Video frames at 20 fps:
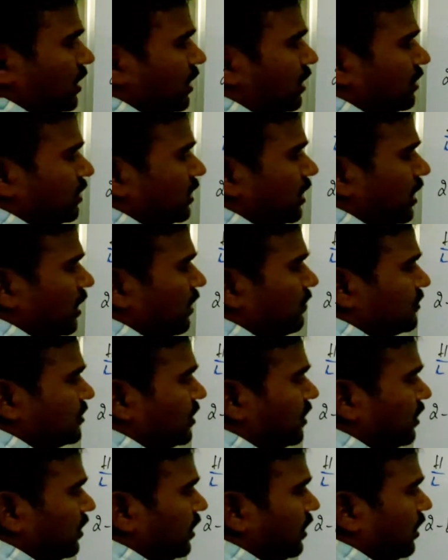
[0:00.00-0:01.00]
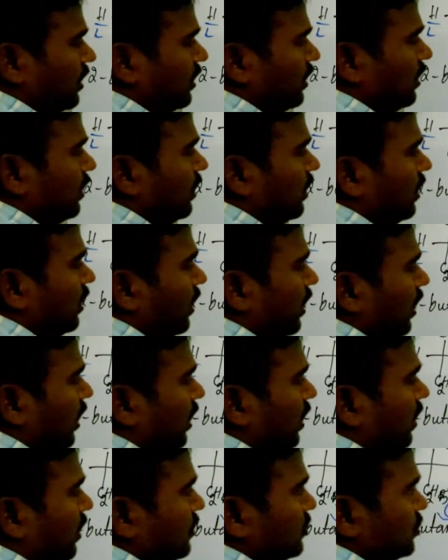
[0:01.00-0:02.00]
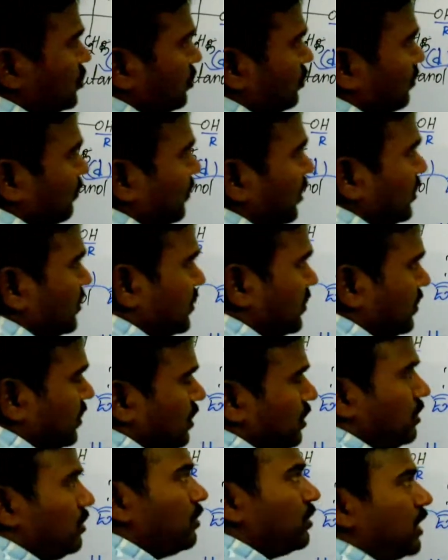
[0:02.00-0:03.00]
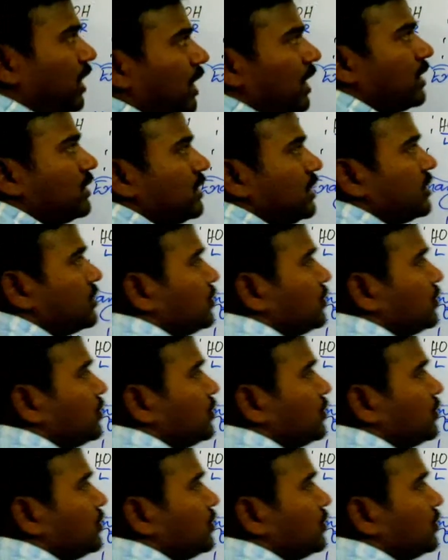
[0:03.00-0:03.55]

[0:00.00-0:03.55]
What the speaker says: They comes under enantiomers. You take these